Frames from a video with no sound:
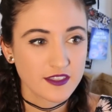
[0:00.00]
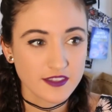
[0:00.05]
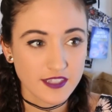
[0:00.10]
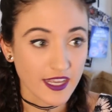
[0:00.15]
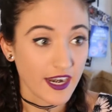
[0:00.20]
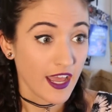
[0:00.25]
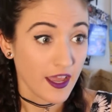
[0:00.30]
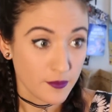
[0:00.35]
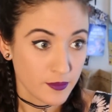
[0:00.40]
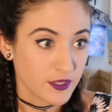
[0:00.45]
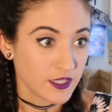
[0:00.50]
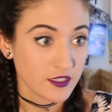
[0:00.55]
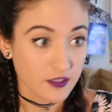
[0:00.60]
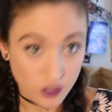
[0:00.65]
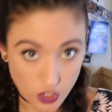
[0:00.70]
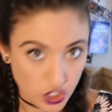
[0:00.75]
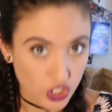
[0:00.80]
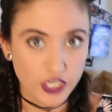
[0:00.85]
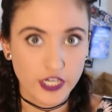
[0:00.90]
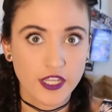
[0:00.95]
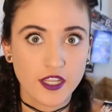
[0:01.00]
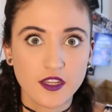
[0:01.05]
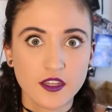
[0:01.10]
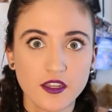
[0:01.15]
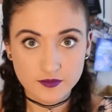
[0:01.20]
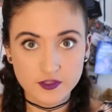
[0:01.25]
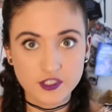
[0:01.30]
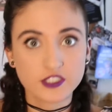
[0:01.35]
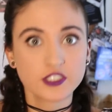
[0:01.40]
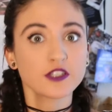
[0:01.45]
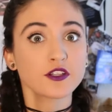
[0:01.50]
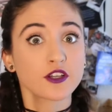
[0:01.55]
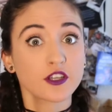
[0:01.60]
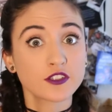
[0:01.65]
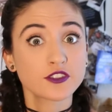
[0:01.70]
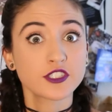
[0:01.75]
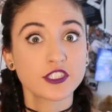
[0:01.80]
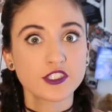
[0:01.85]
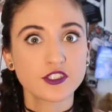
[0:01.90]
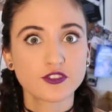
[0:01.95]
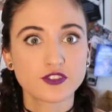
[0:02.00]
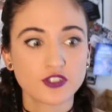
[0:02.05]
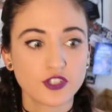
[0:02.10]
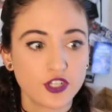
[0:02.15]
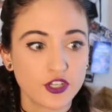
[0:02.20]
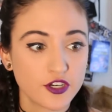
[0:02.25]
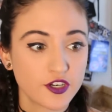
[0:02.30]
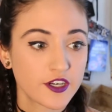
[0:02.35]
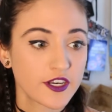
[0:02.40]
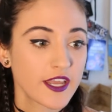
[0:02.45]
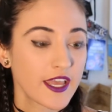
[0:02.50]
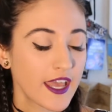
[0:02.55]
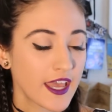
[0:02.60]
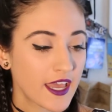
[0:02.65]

that I've been learning, still continue to learn.